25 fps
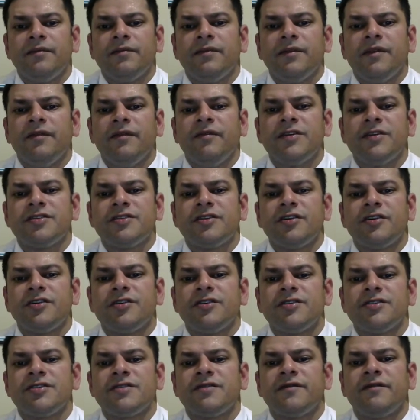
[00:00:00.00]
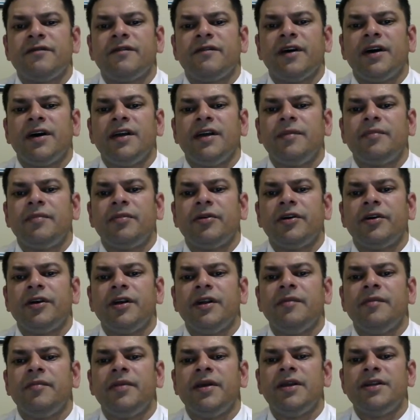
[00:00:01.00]
The visitors find
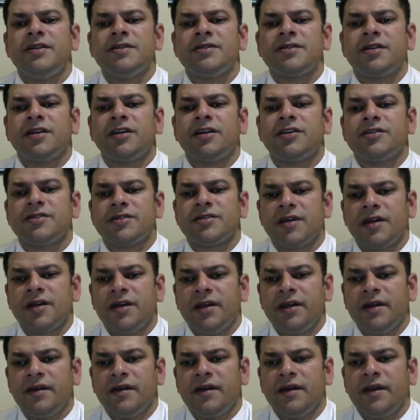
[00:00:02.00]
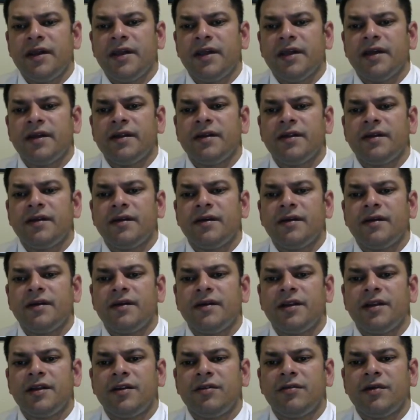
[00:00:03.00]
pertinent pages on your site, and
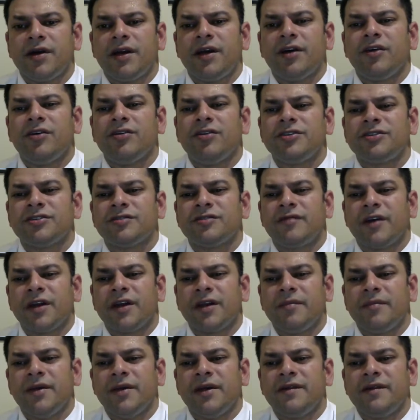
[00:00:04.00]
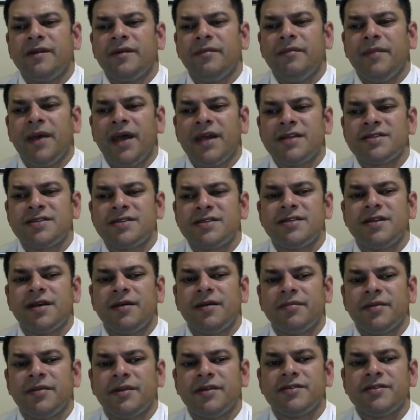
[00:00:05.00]
I also recommend to match the
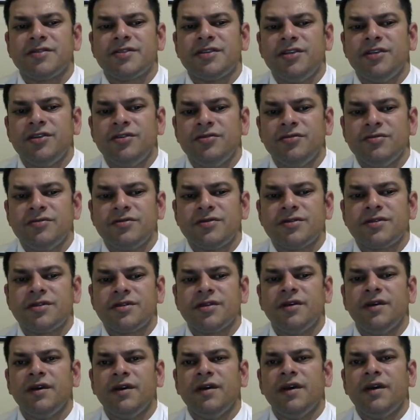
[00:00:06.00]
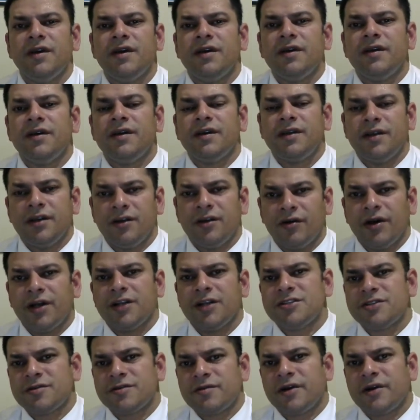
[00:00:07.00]
templates used
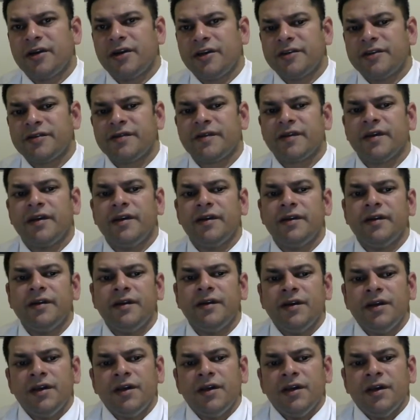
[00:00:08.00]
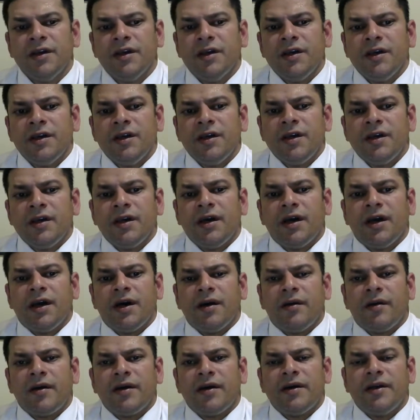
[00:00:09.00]
elsewhere on your site.
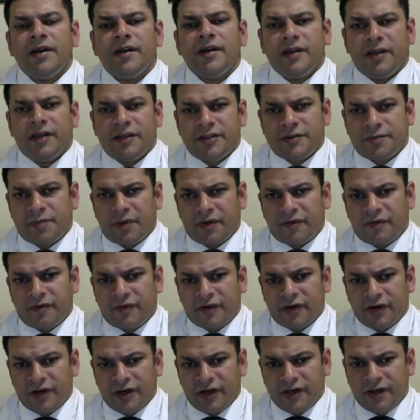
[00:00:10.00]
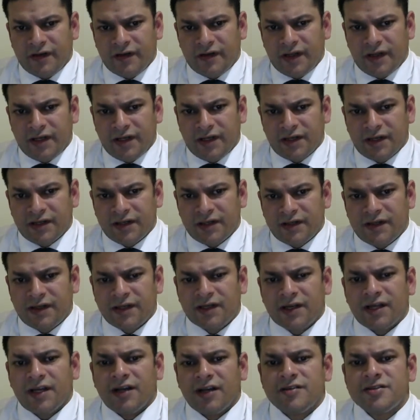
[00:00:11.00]
It's preferred that the
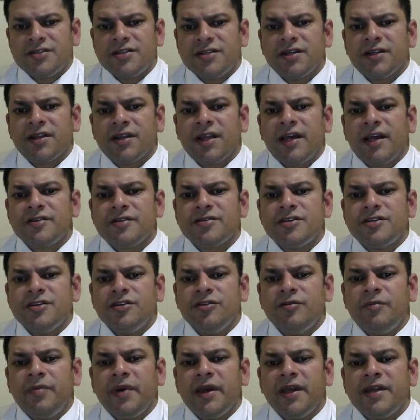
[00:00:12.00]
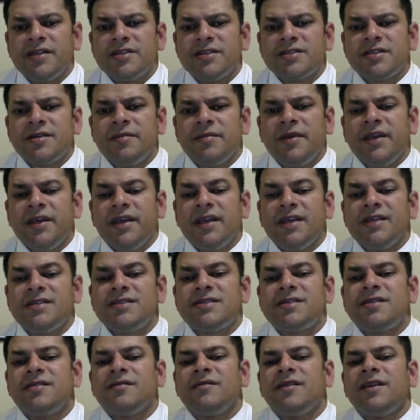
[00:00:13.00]
technology allows new pages to be
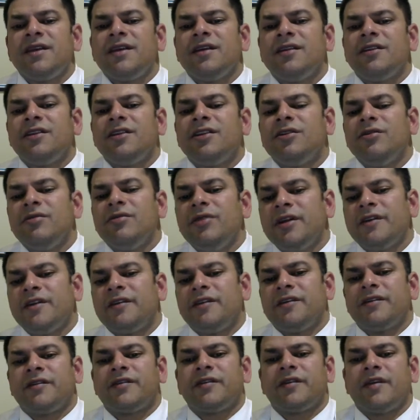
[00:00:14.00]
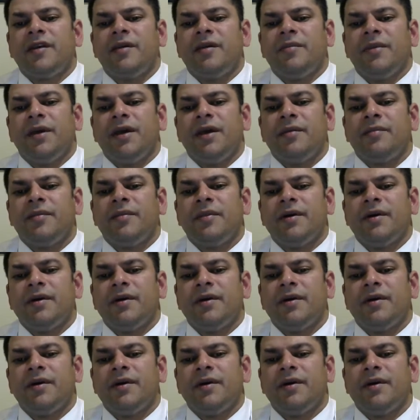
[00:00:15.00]
instantly included to your sitemap.